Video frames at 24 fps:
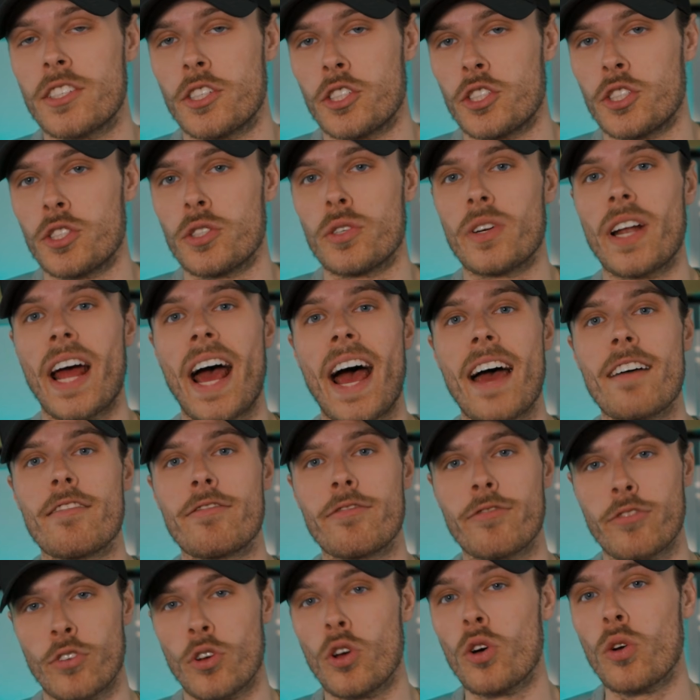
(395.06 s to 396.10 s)
to shoot at
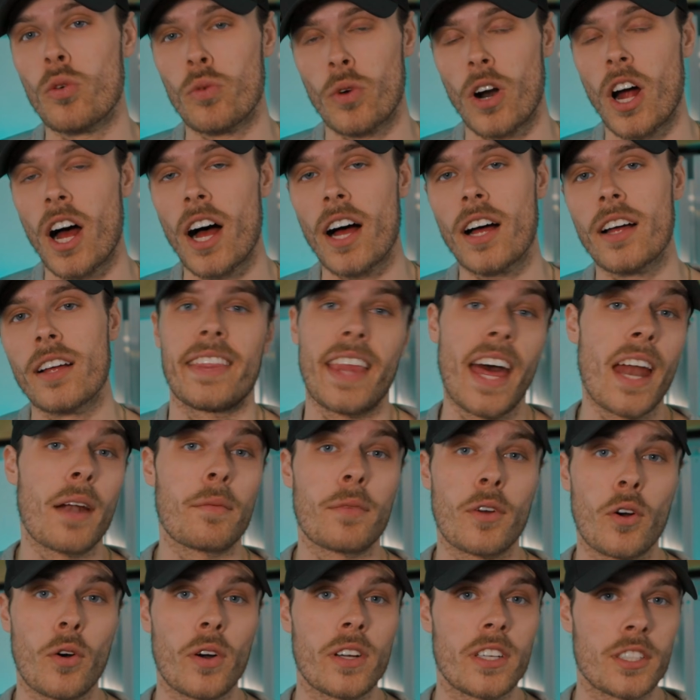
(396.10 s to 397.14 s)
full RAW, then
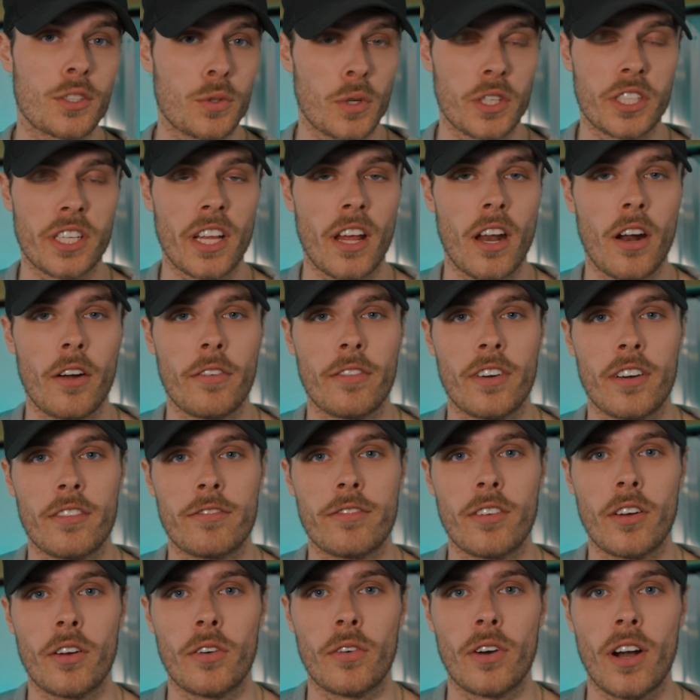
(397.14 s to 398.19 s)
I'm going to switch that over to
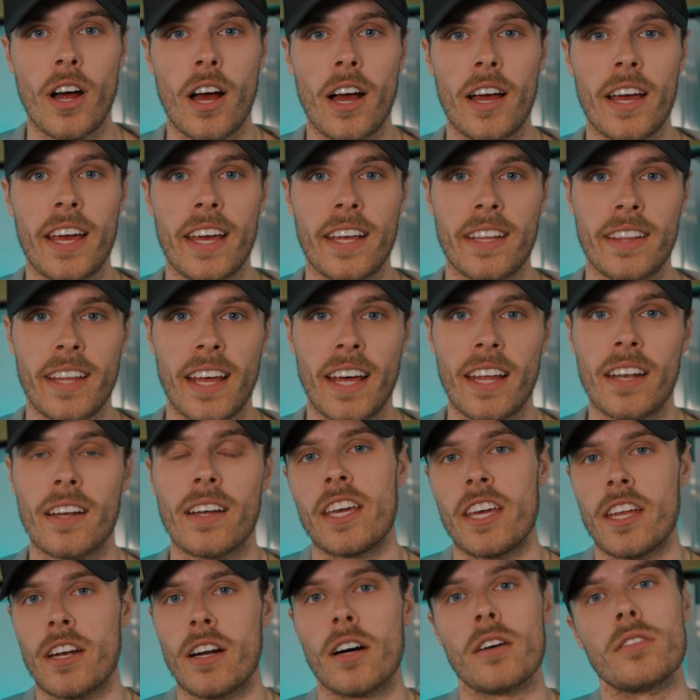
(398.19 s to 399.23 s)
full RAW and then,
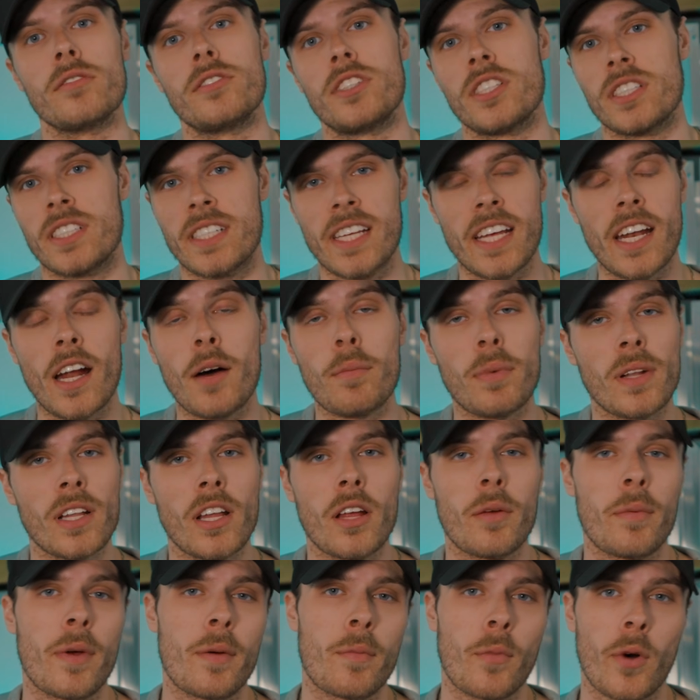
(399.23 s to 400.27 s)
you know, just eat up a
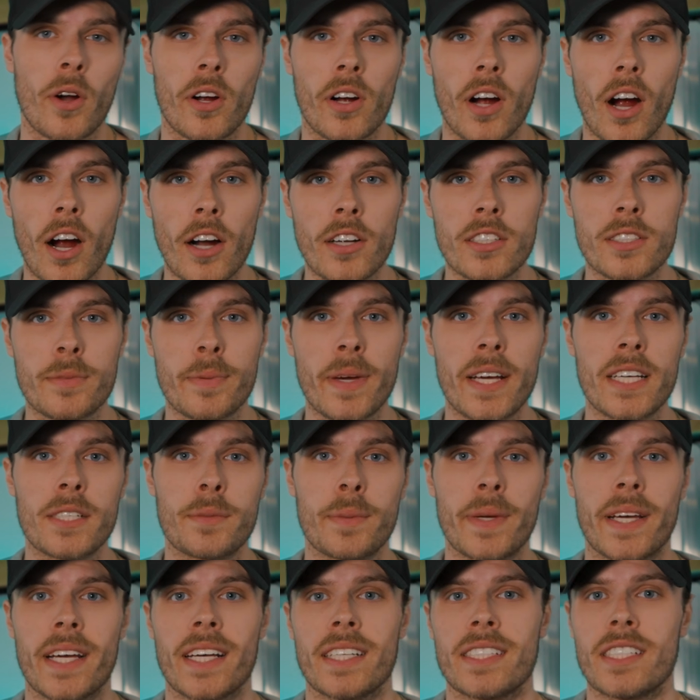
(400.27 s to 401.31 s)
little bit more card space
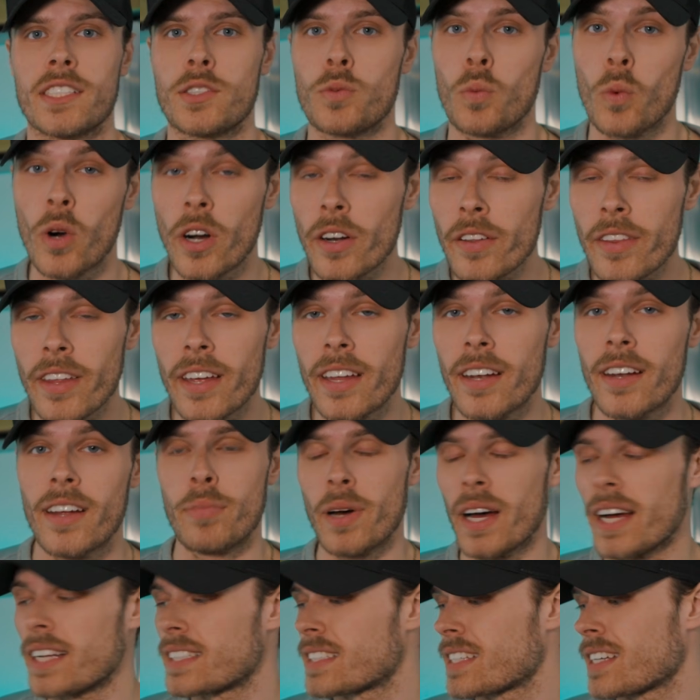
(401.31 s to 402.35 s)
because it's worth it.
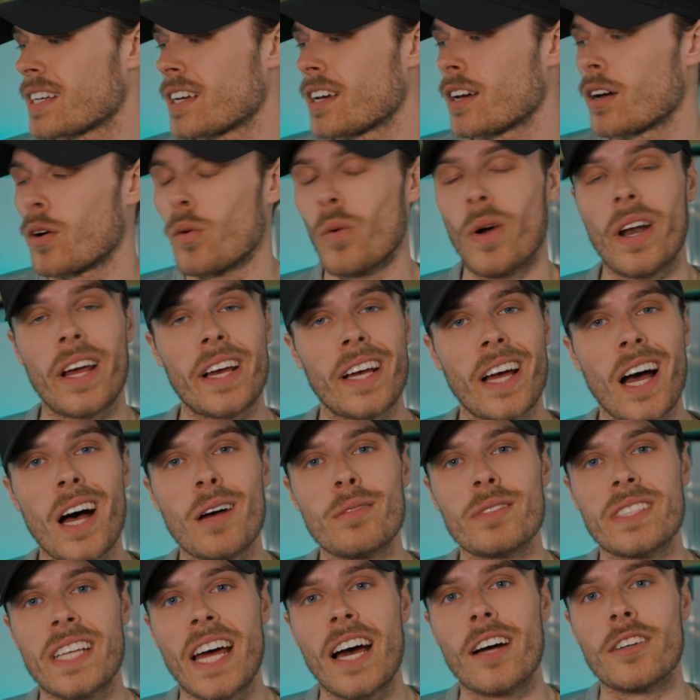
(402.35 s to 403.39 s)
But when it
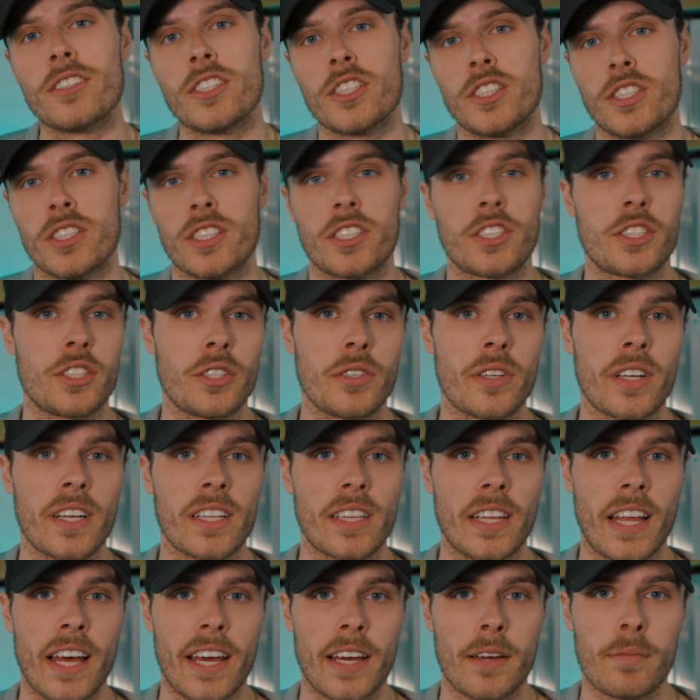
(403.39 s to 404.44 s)
comes down to just
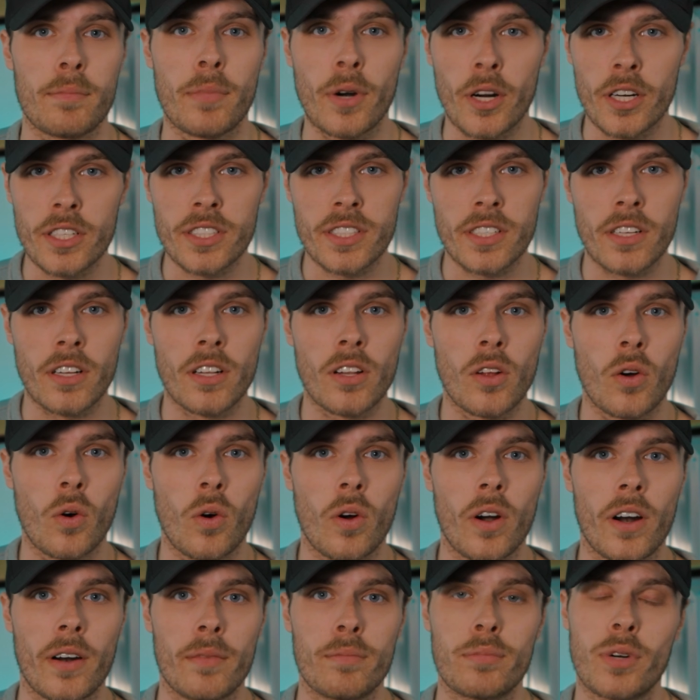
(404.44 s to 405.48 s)
shooting like personal
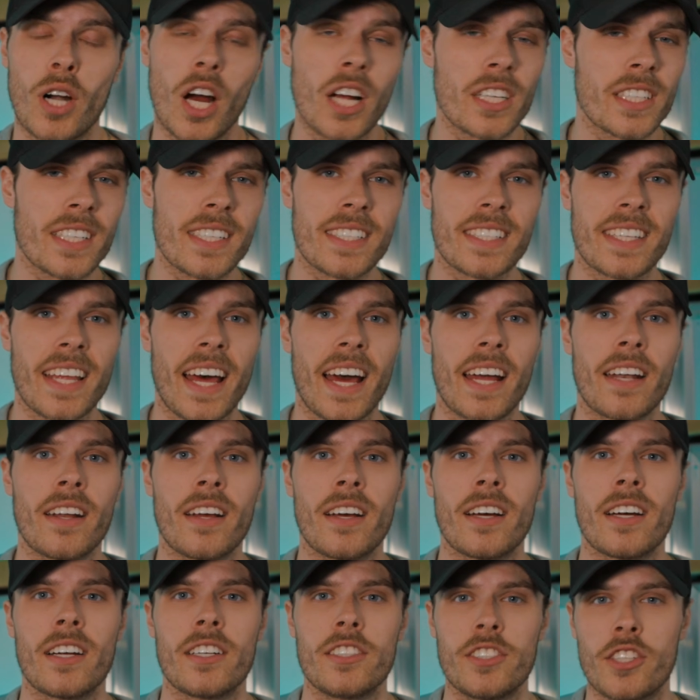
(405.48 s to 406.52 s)
or projects that
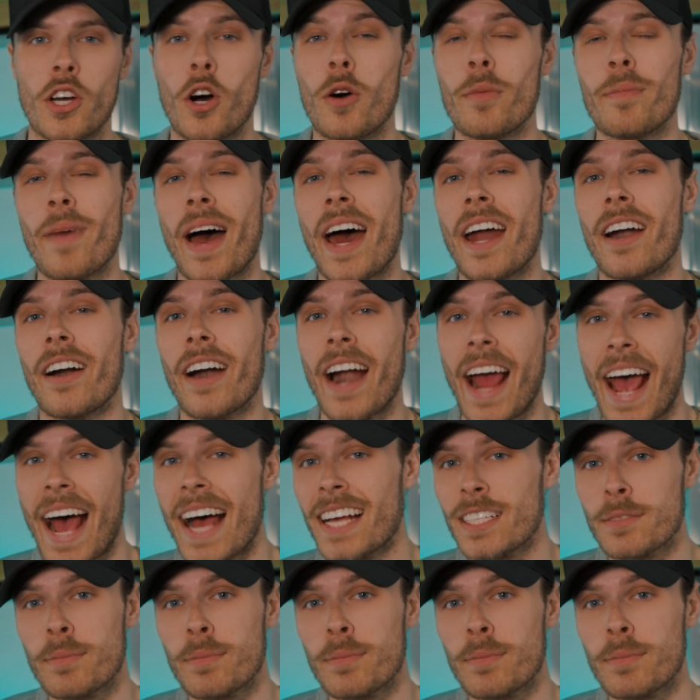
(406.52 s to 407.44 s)
don't matter as